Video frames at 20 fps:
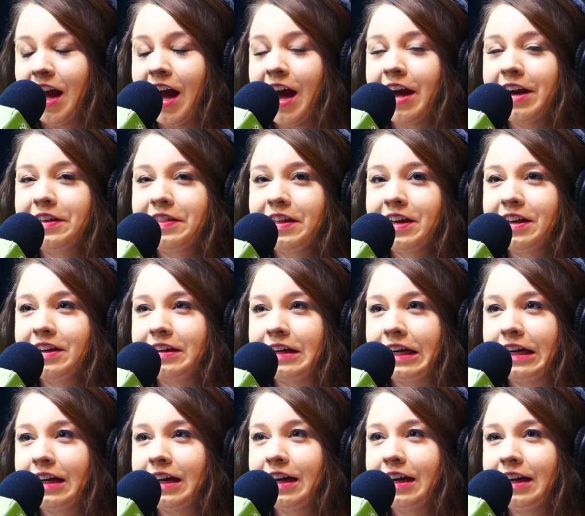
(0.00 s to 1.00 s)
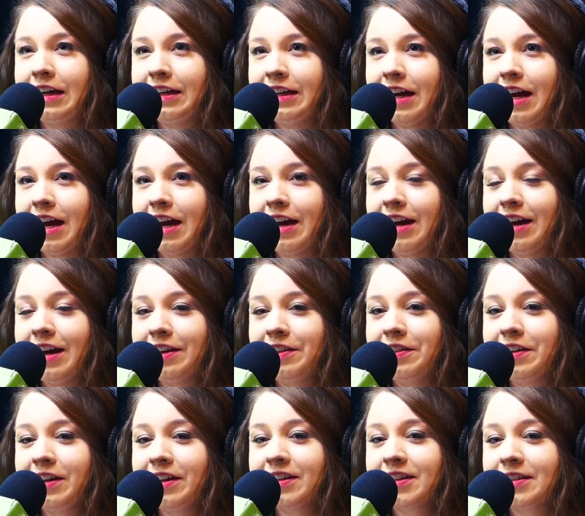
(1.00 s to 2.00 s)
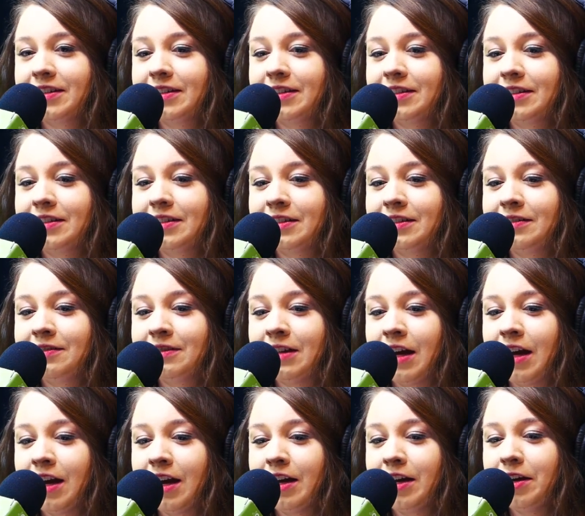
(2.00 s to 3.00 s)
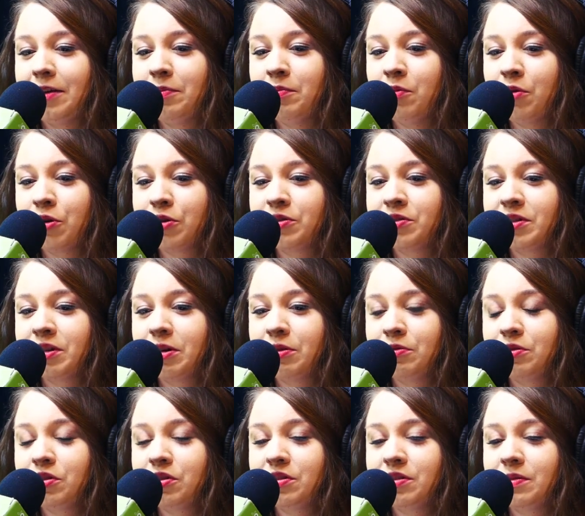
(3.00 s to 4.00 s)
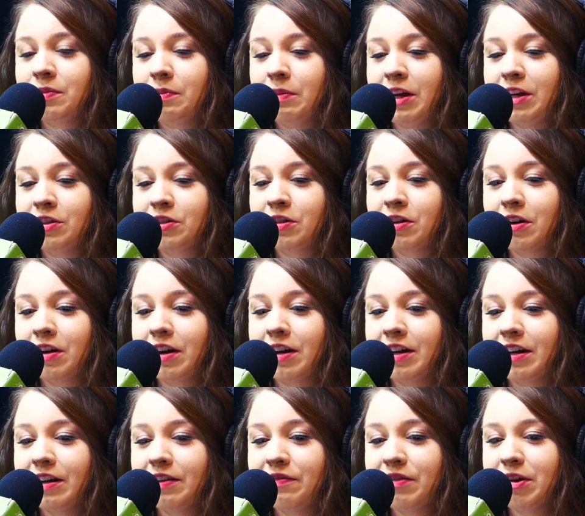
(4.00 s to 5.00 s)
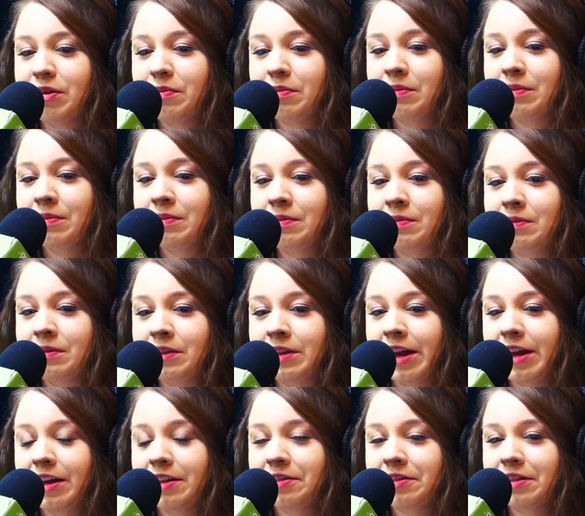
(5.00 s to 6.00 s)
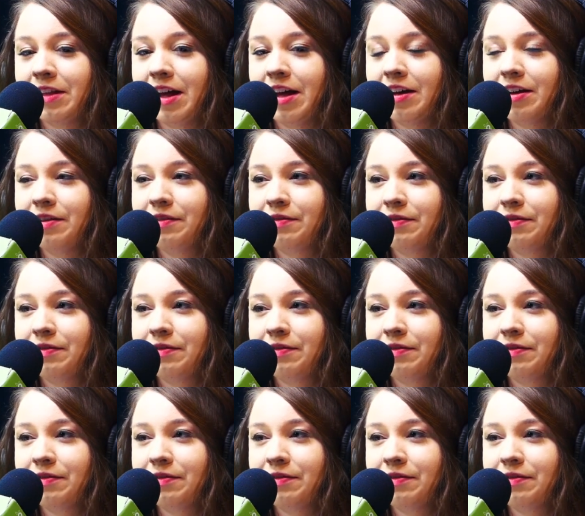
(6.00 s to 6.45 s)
think I think I more so just make sure I give him like love